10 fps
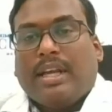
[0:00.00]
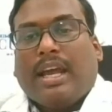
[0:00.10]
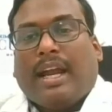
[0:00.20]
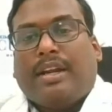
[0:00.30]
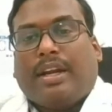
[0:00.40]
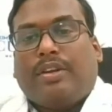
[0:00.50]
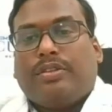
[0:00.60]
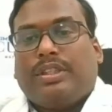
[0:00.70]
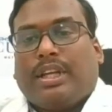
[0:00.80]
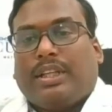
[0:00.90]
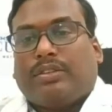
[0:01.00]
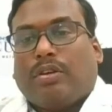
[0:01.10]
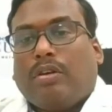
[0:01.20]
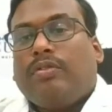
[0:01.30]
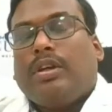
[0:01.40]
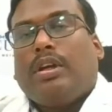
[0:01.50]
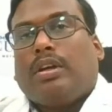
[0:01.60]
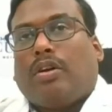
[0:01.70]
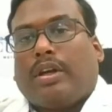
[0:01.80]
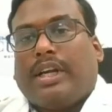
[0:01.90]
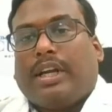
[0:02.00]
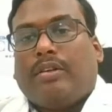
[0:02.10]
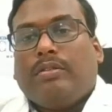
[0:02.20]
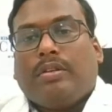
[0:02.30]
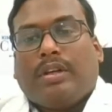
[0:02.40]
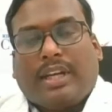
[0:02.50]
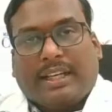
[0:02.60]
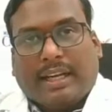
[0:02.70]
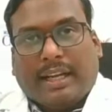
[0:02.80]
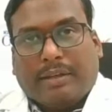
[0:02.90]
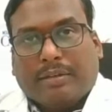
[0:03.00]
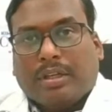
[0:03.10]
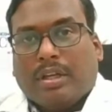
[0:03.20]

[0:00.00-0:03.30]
and reduce the risk of cognitive decline.